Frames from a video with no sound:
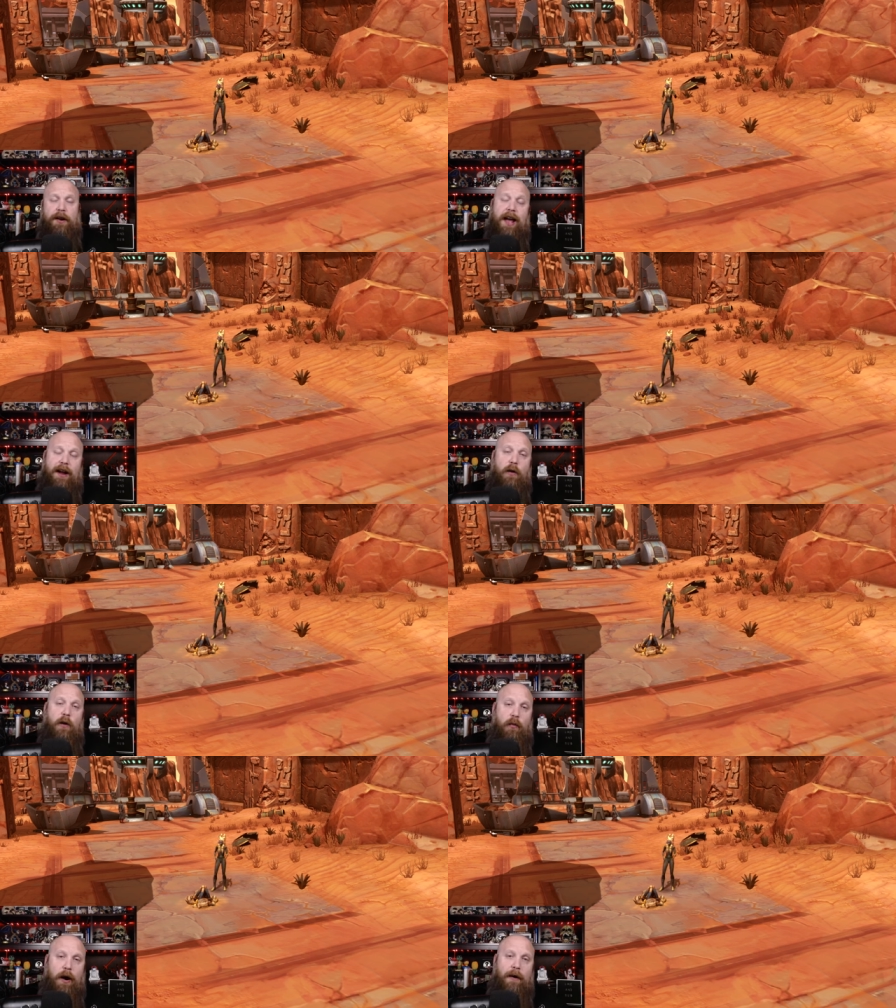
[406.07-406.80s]
you can't go
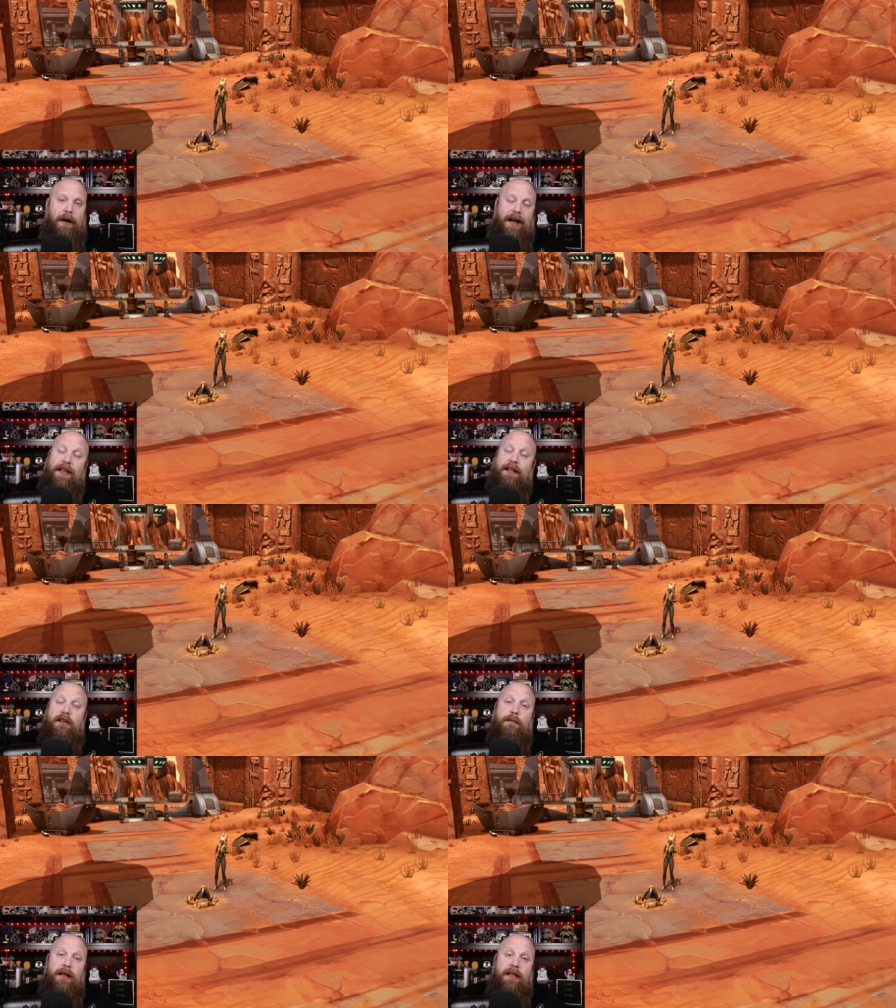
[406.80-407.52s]
on Wowhead, that's
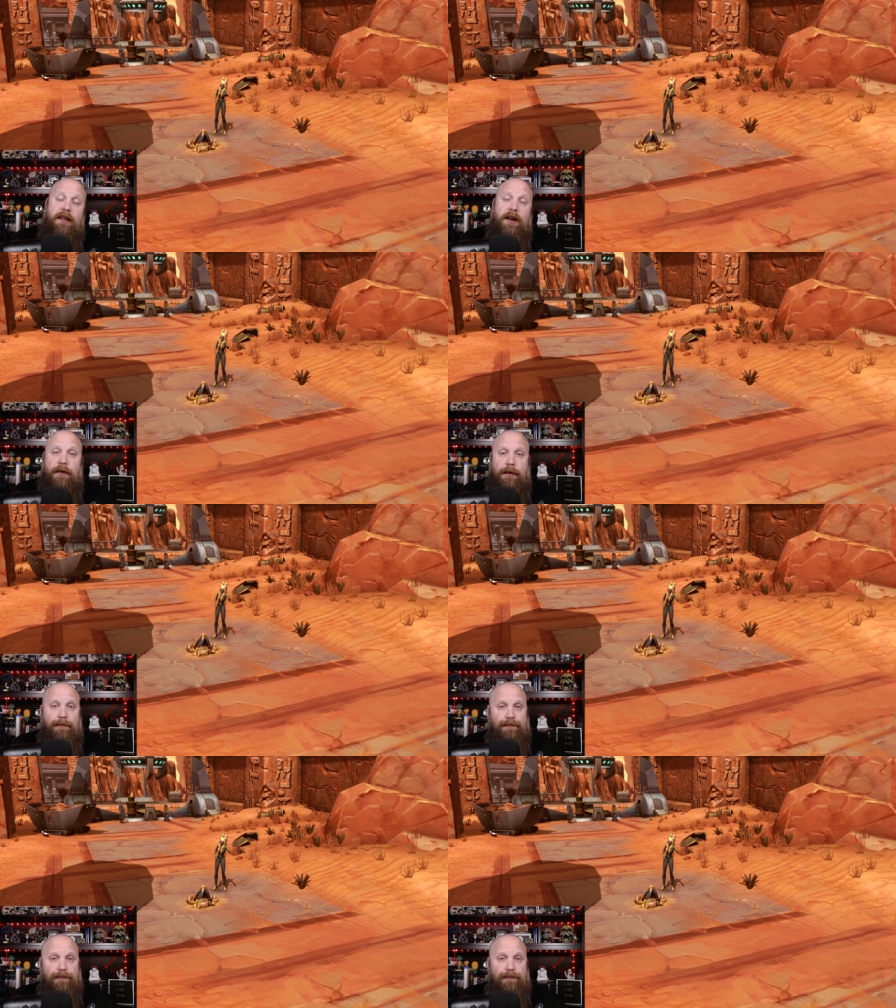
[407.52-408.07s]
completely different.